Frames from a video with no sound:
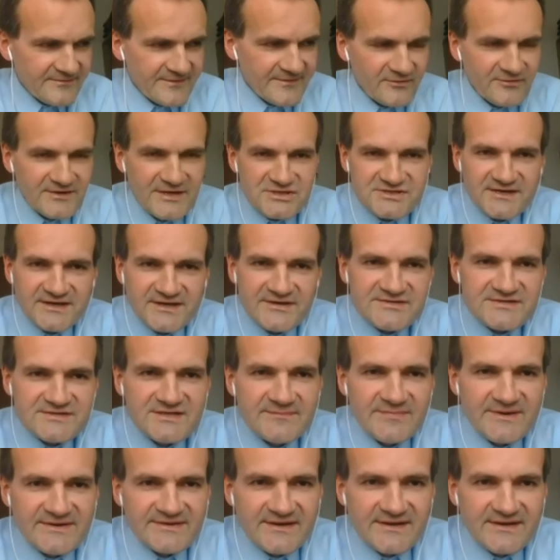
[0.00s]
correlation
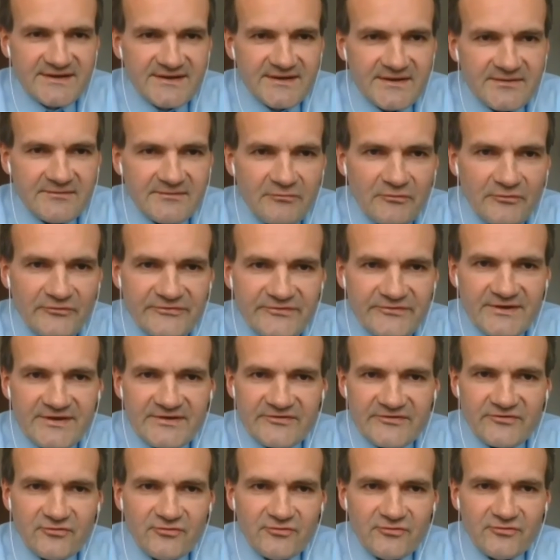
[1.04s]
recently, but I would
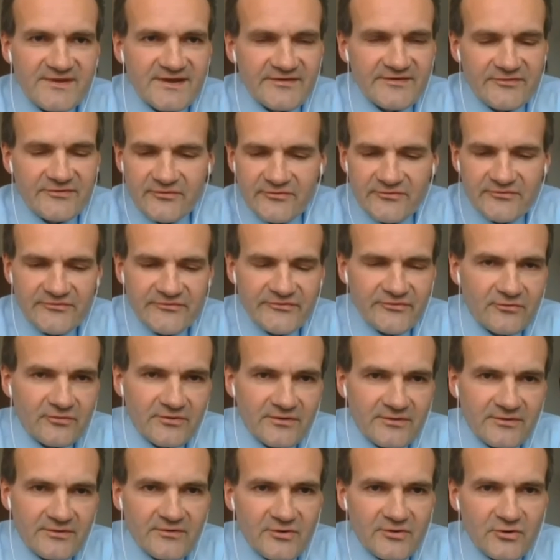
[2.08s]
assume there's also
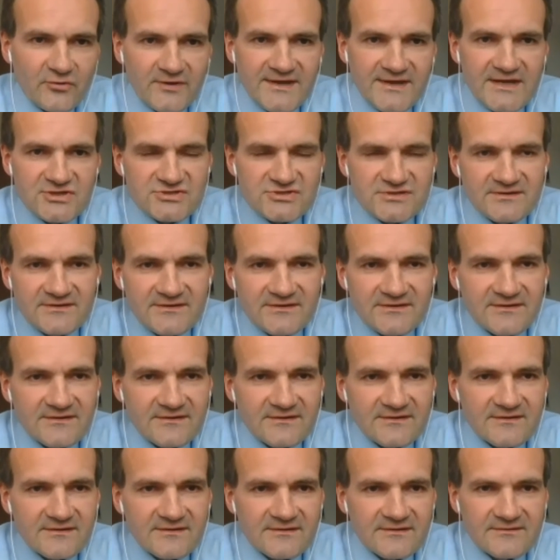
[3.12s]
strong
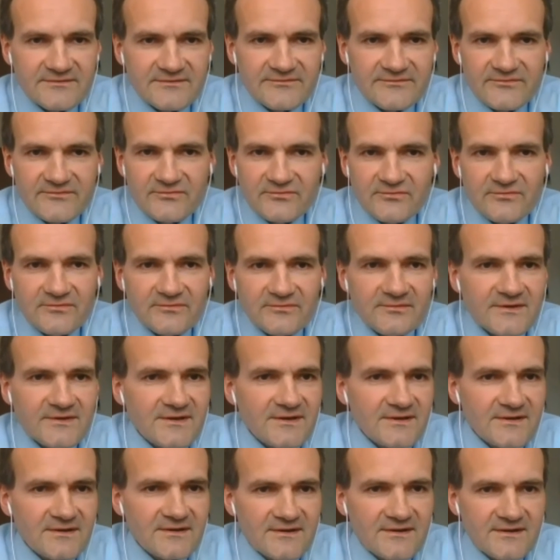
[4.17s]
correlation to
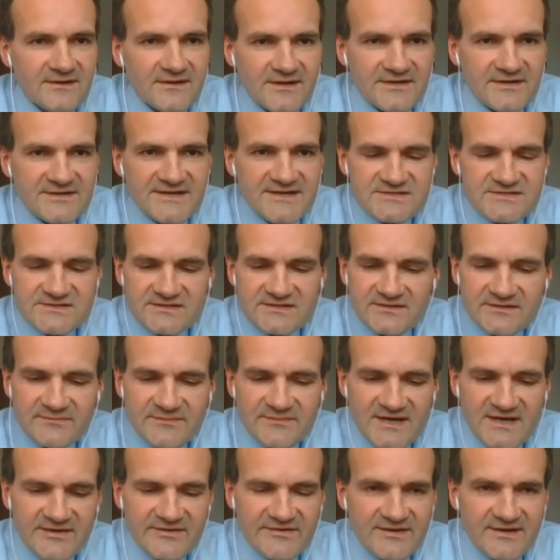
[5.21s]
industrial
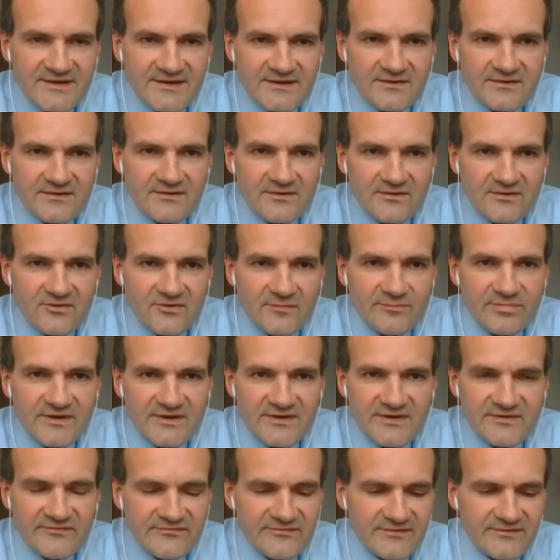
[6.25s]
metals like
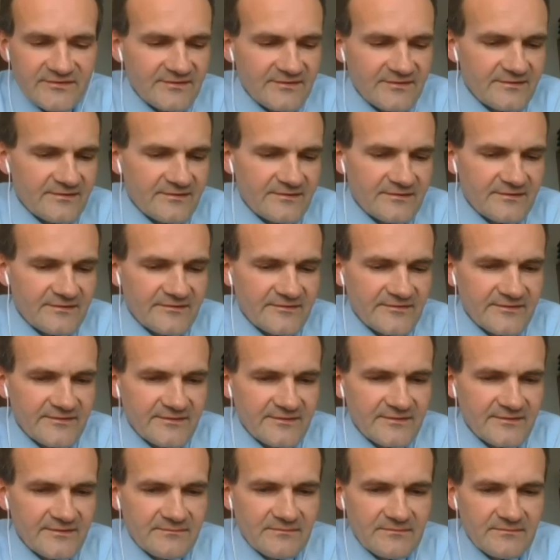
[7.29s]
copper, given
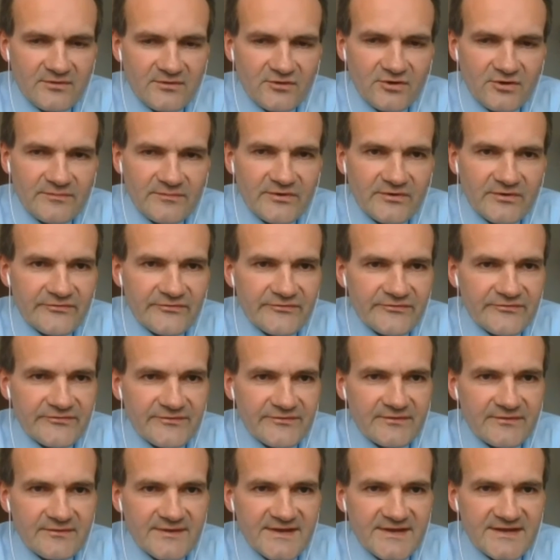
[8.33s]
the
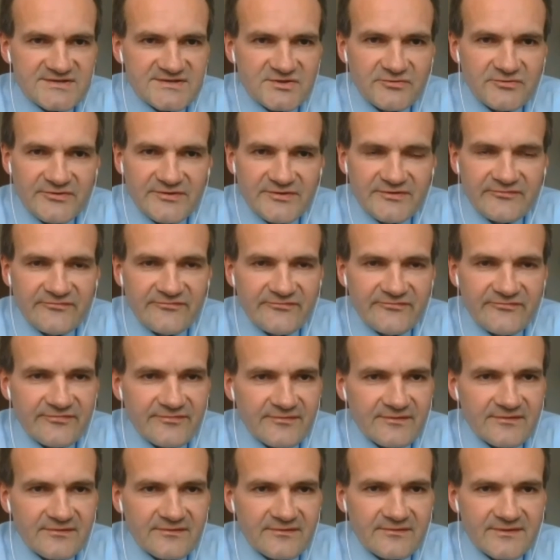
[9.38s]
almost exclusive
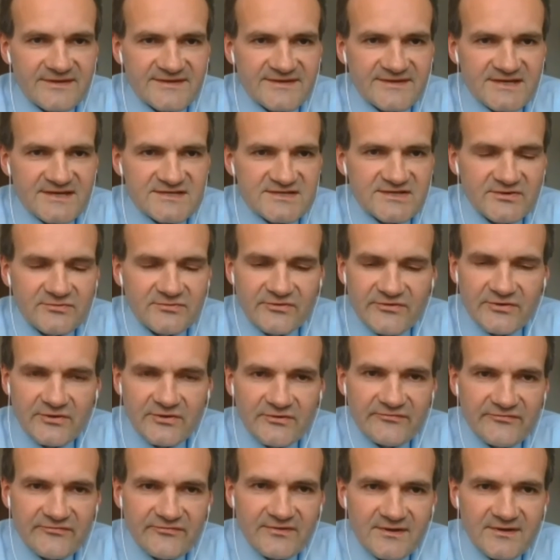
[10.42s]
industrial use
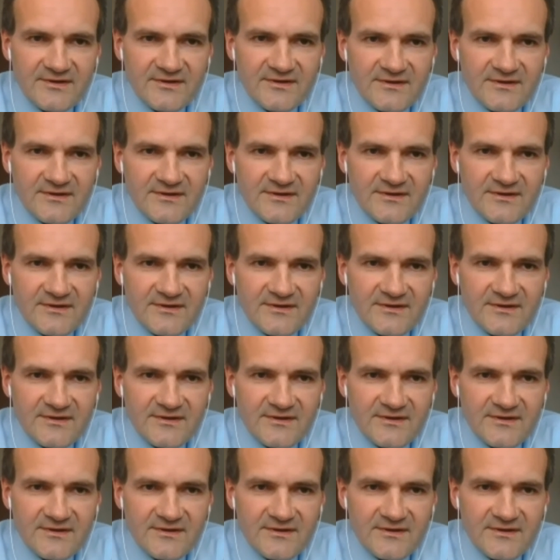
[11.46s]
of